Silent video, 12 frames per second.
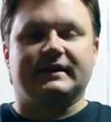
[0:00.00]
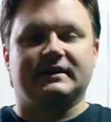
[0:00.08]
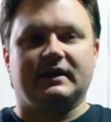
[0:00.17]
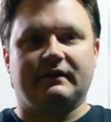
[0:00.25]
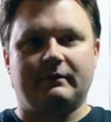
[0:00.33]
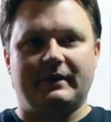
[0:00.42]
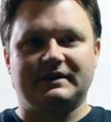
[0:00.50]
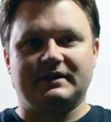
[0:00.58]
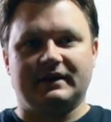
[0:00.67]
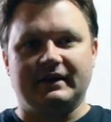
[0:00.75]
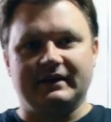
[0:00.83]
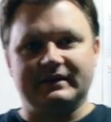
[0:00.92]
so the
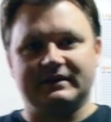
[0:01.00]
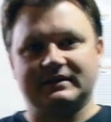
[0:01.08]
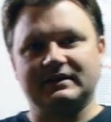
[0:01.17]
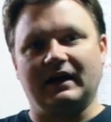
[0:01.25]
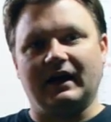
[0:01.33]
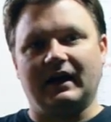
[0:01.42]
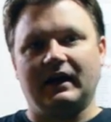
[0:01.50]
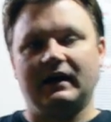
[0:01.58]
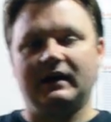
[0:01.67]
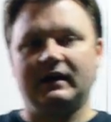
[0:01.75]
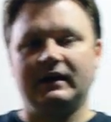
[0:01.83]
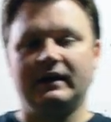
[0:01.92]
fermenter is uh,
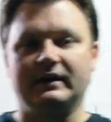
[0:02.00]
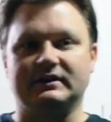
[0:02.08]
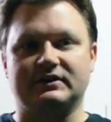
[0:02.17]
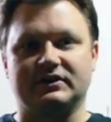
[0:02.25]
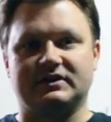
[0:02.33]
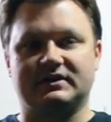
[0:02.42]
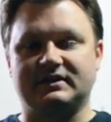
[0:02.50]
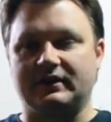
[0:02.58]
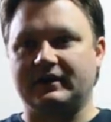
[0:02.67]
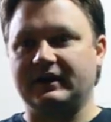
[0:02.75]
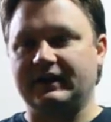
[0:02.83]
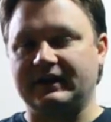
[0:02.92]
is just
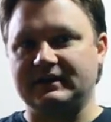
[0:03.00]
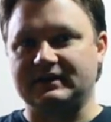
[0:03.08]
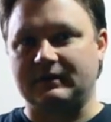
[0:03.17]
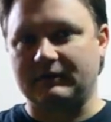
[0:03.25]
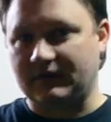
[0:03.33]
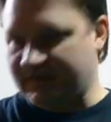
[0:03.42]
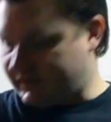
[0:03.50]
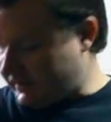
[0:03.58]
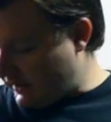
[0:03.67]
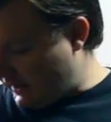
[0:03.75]
soaking in some caustic.